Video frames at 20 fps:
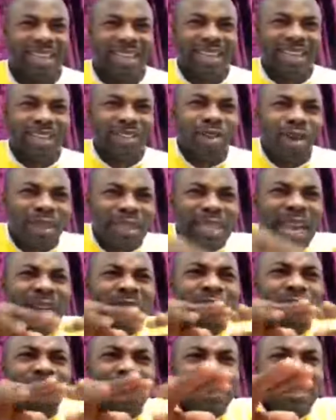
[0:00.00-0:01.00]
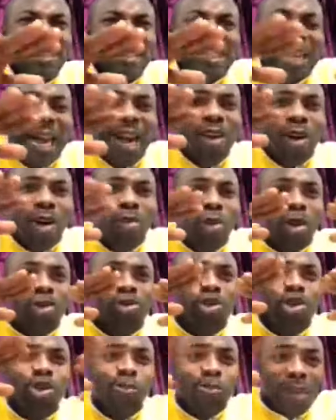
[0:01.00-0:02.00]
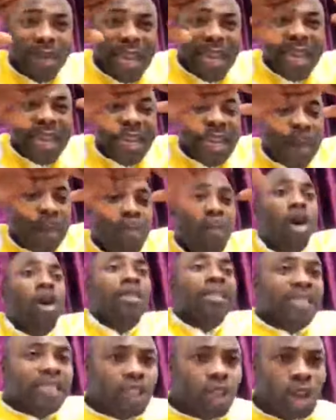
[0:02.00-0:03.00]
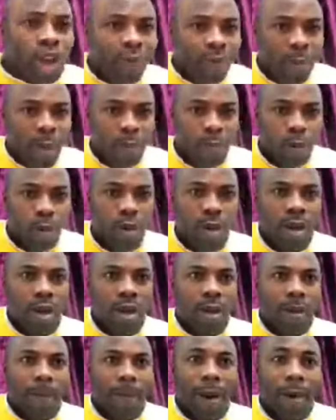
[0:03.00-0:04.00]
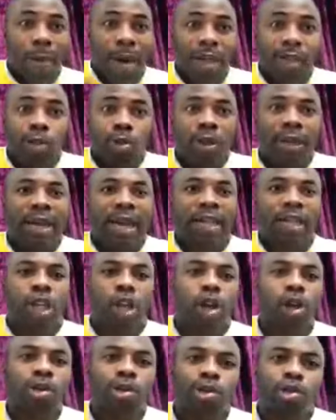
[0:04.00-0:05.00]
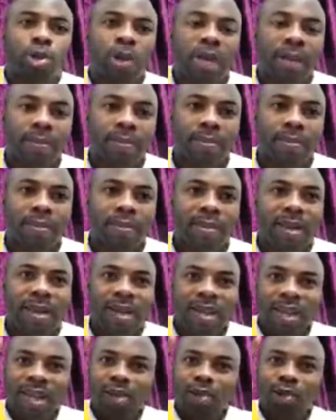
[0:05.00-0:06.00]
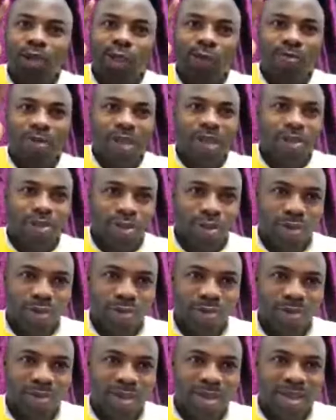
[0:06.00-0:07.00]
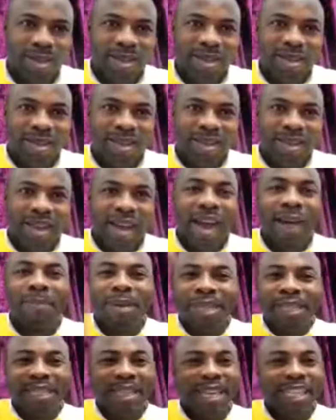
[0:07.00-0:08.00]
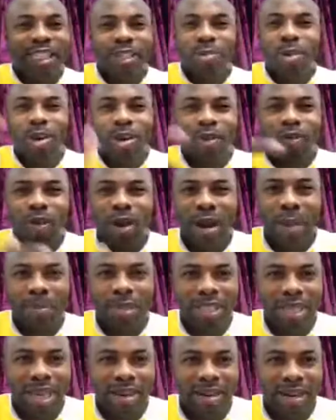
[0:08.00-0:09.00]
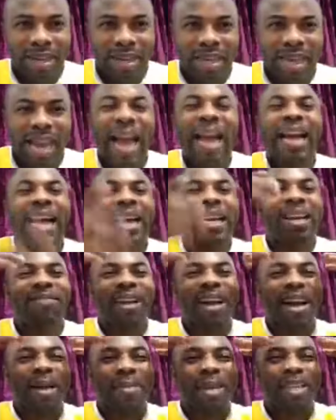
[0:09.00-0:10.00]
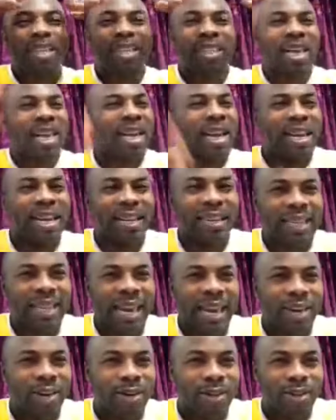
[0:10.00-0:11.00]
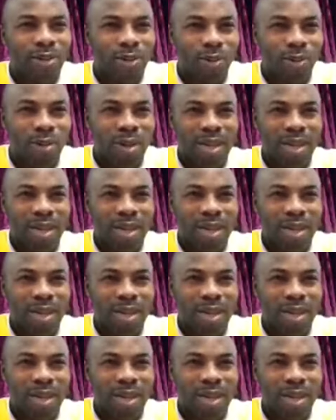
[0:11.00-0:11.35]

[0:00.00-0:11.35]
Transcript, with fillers: Not everything that God wants to speak in a multitude of people, but once you get close to Him, He will speak to you. I'm a testimony of what I'm sharing. I can never come and share anything I don't do.